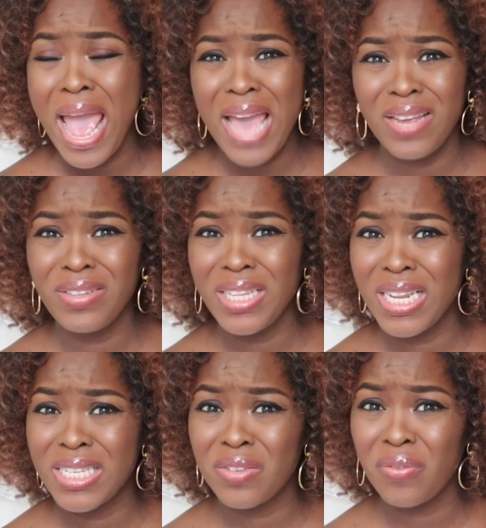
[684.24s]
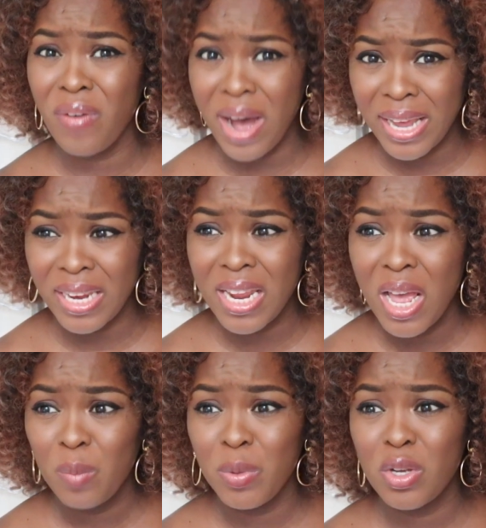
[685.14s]
everything is fine,
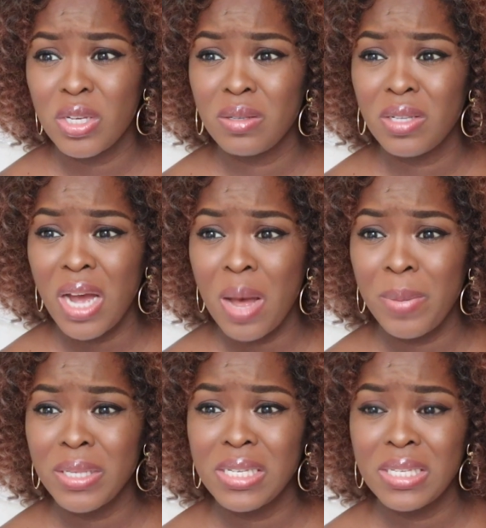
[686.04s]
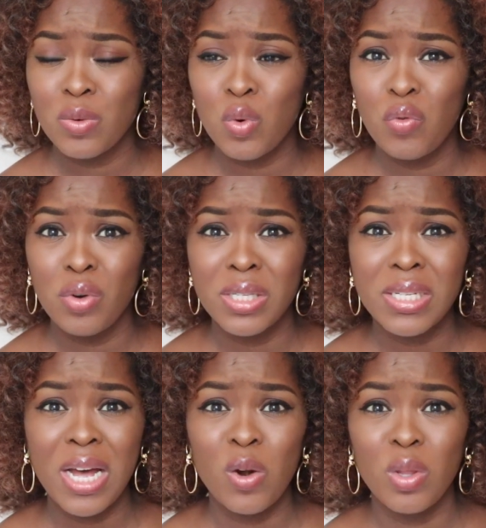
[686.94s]
because I meant to go for a
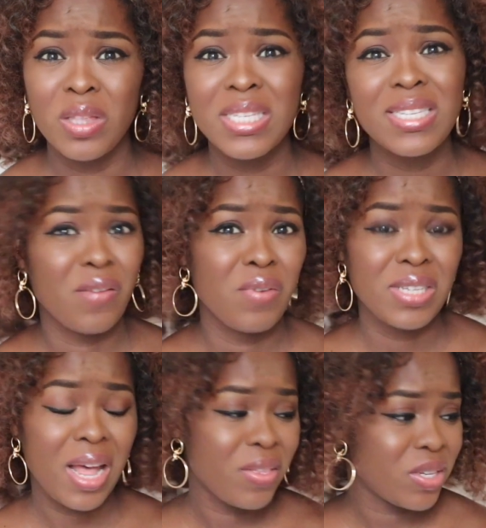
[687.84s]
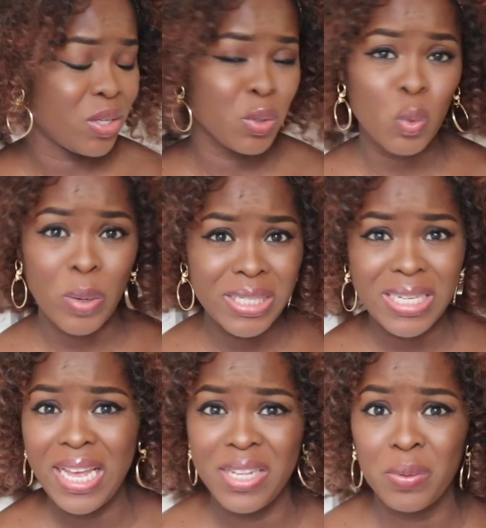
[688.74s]
scan on the 7th, and this is the
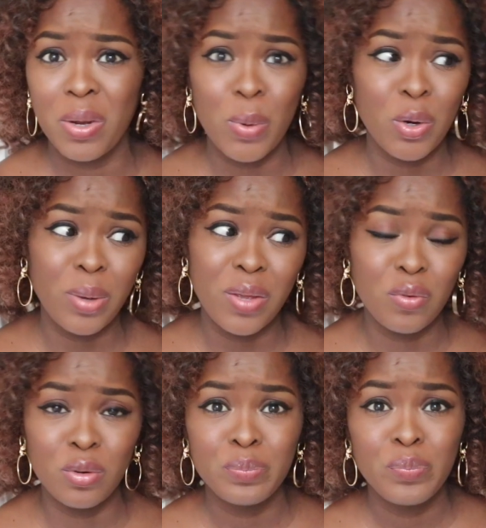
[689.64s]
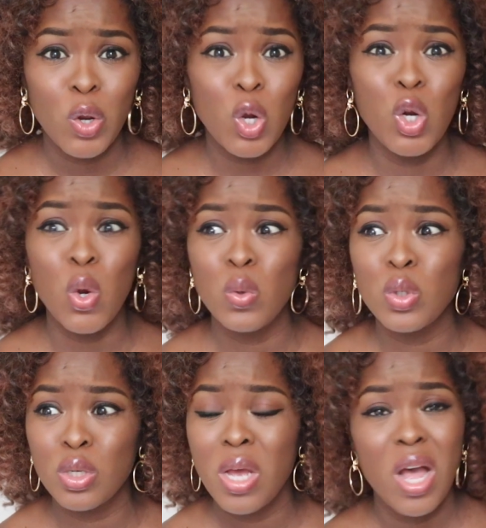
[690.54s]
28th, but we're not even
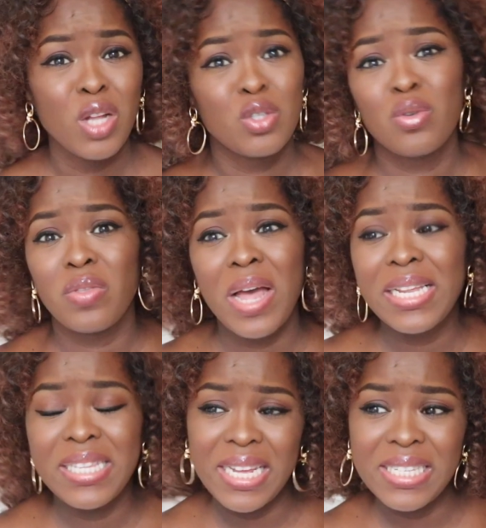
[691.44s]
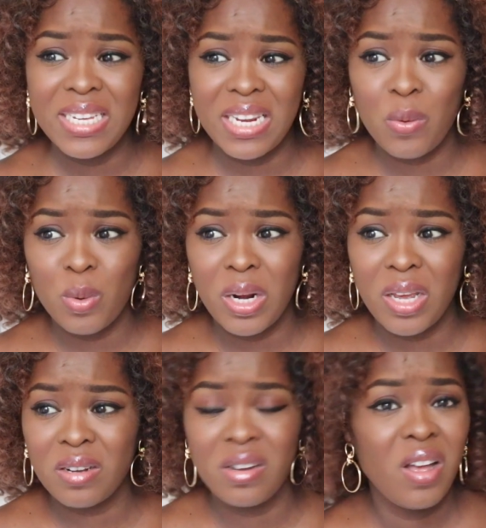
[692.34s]
close to that date yet. Like, we're
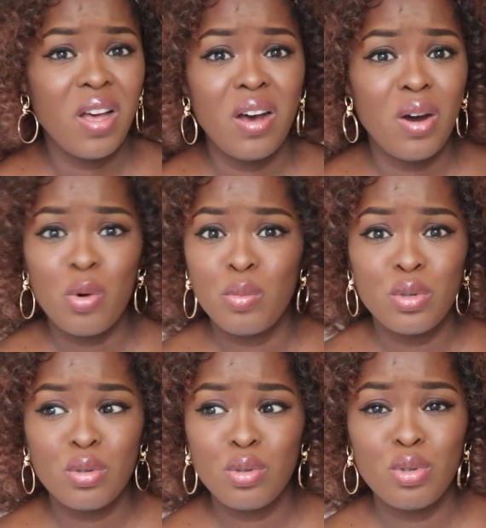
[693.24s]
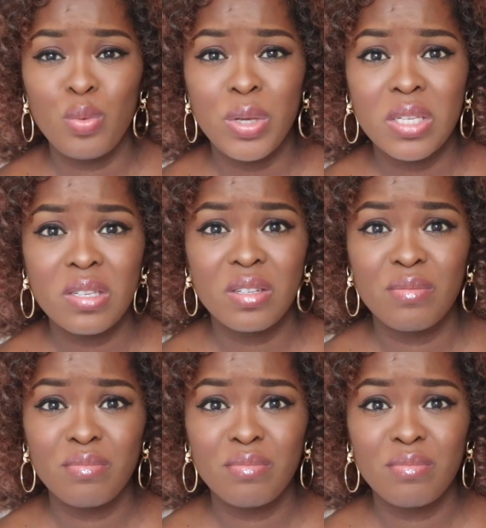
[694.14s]
like almost 2 weeks,